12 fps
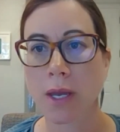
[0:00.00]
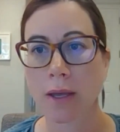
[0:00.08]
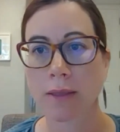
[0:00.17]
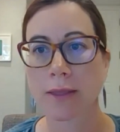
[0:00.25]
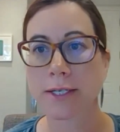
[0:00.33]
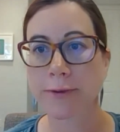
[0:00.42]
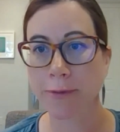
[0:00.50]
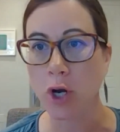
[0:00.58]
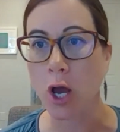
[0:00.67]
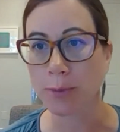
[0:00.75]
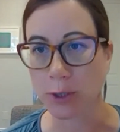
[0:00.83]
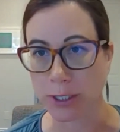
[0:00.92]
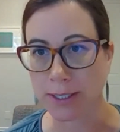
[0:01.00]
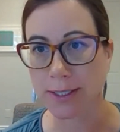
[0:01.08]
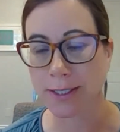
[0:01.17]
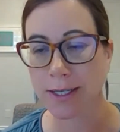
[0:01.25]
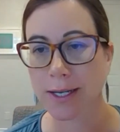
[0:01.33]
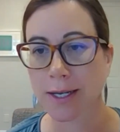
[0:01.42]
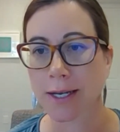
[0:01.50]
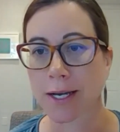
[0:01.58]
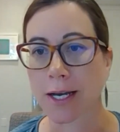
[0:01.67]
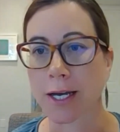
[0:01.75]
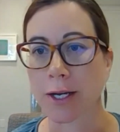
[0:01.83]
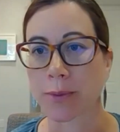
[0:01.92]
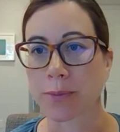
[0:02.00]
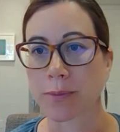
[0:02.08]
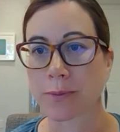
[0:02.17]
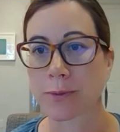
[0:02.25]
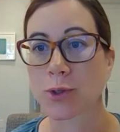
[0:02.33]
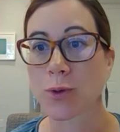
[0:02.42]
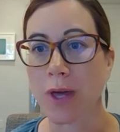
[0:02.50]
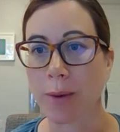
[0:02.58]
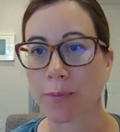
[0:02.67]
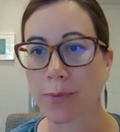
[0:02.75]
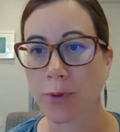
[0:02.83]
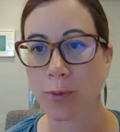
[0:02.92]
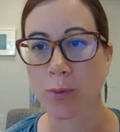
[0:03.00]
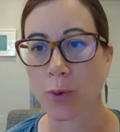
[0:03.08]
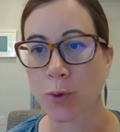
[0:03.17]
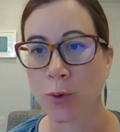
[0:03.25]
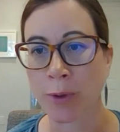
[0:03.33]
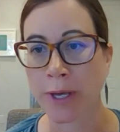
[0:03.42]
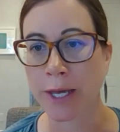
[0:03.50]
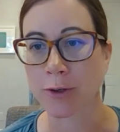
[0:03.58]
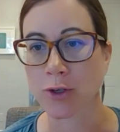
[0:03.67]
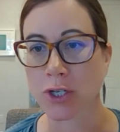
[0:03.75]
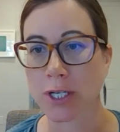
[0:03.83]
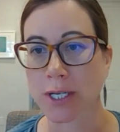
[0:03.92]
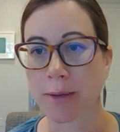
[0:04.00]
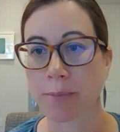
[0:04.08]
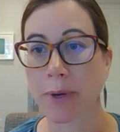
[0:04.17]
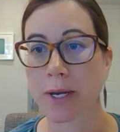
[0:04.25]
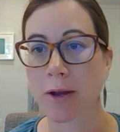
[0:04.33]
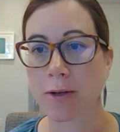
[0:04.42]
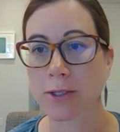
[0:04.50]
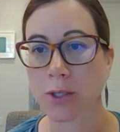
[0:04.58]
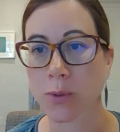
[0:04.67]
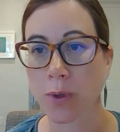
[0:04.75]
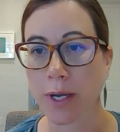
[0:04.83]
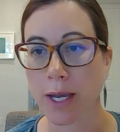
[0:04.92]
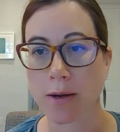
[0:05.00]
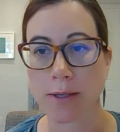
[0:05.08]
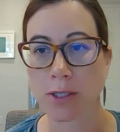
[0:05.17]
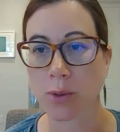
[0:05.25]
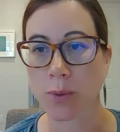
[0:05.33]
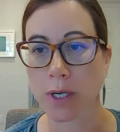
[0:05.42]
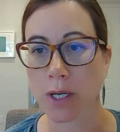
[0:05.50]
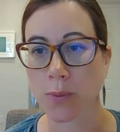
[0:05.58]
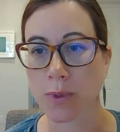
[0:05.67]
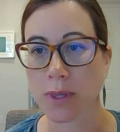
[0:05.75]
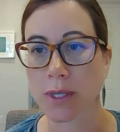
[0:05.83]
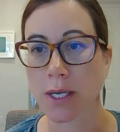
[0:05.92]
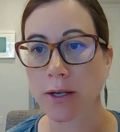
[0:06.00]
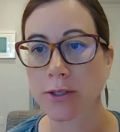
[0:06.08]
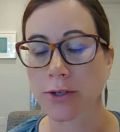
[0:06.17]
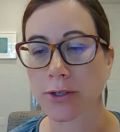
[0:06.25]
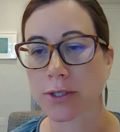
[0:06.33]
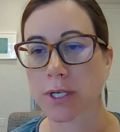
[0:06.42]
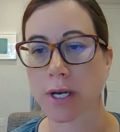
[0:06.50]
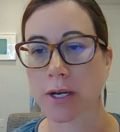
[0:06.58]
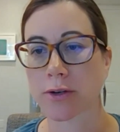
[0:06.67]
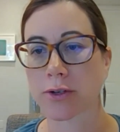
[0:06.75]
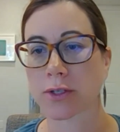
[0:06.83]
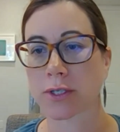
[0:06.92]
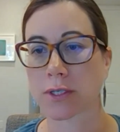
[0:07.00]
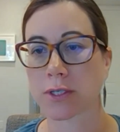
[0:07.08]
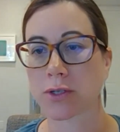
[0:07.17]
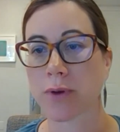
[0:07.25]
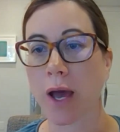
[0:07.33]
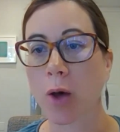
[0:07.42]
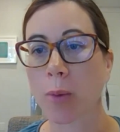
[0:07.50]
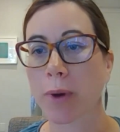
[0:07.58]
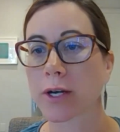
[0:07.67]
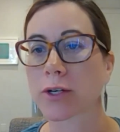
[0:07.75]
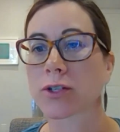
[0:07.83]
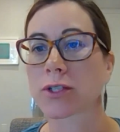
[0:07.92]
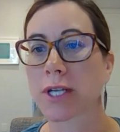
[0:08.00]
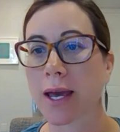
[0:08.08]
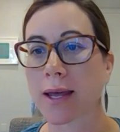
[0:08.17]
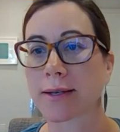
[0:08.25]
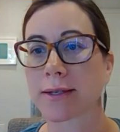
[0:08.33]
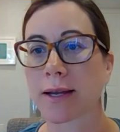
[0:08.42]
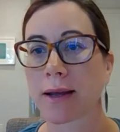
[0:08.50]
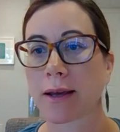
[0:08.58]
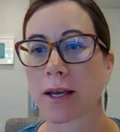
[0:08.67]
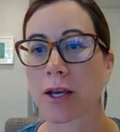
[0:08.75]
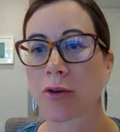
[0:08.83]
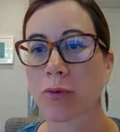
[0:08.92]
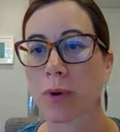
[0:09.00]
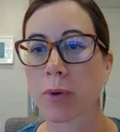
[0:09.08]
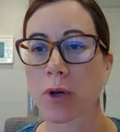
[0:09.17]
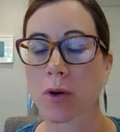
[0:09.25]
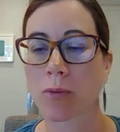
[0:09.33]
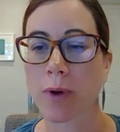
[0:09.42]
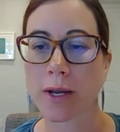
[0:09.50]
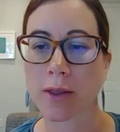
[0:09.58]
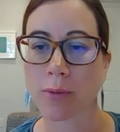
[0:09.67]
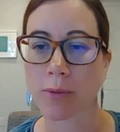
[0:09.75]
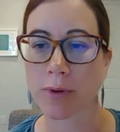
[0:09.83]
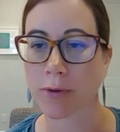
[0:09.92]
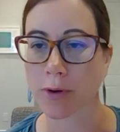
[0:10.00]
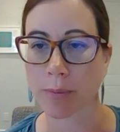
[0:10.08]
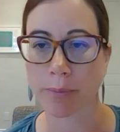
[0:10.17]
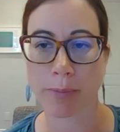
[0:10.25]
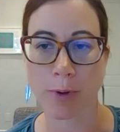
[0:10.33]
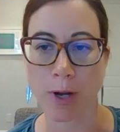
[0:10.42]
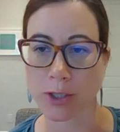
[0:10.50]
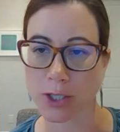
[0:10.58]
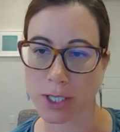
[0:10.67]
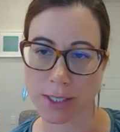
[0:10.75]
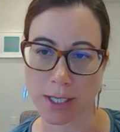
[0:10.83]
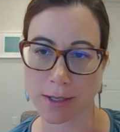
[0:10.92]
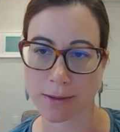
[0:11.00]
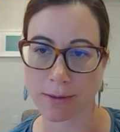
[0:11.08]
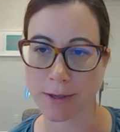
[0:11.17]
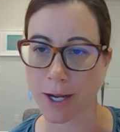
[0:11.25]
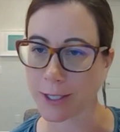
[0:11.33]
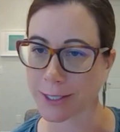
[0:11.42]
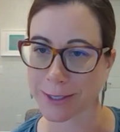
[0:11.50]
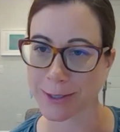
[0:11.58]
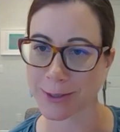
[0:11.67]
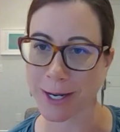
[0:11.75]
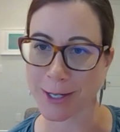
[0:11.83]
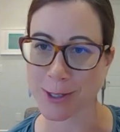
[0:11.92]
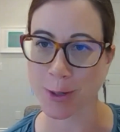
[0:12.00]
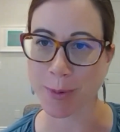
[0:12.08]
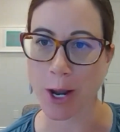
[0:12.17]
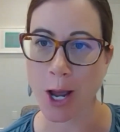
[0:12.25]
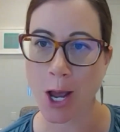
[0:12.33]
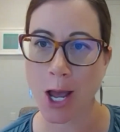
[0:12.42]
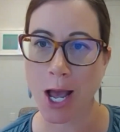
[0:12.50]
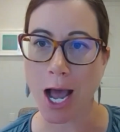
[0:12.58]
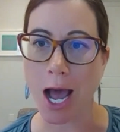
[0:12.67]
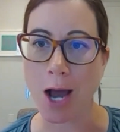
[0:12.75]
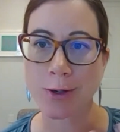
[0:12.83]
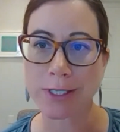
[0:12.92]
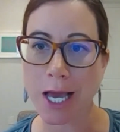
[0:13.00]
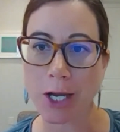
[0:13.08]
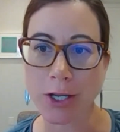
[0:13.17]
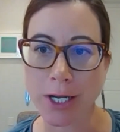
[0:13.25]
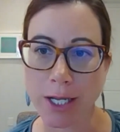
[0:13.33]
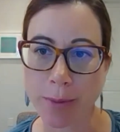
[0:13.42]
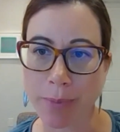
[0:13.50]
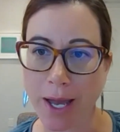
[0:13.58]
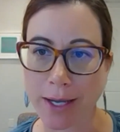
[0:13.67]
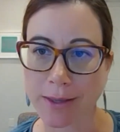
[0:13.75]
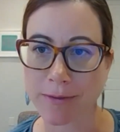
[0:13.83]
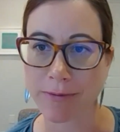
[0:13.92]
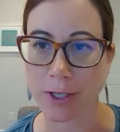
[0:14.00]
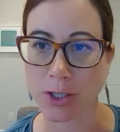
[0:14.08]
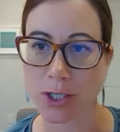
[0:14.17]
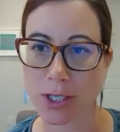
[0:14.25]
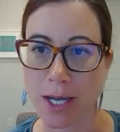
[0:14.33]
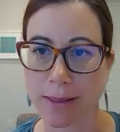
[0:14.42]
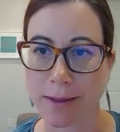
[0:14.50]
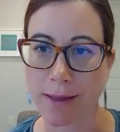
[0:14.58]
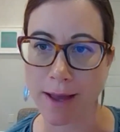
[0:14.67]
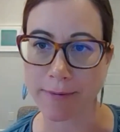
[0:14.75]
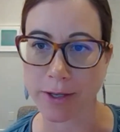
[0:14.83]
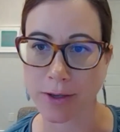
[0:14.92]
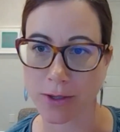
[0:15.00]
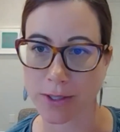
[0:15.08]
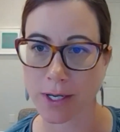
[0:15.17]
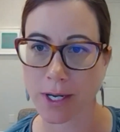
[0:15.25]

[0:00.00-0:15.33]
the different options to them through renewable energy, but also working with the elders to help understand, if we put a run-of-the-river project in, not to get too technical, but how is that going to impact the fish and the livelihood?